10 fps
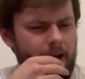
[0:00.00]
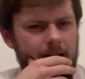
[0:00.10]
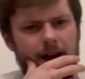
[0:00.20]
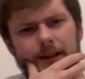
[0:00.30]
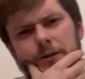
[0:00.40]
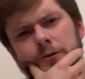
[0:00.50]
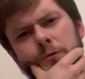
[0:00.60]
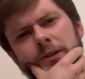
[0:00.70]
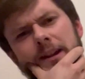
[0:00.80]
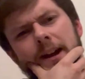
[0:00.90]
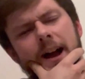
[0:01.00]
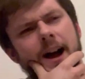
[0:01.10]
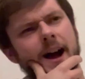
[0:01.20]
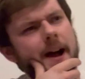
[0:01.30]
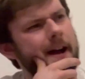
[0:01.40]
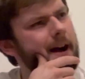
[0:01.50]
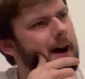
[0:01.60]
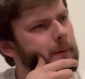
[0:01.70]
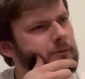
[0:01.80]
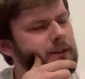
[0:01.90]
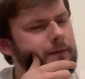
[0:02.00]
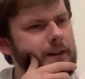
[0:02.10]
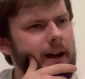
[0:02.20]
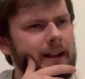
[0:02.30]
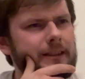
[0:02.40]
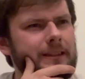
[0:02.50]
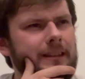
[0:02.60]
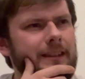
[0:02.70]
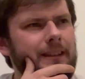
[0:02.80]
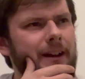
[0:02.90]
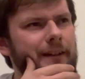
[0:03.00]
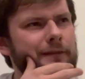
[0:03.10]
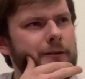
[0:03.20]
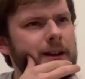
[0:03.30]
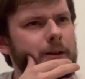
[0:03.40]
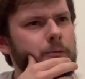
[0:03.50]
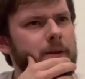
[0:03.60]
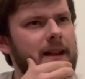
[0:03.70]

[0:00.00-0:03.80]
I don't know what, I'm trying to think. I feel like we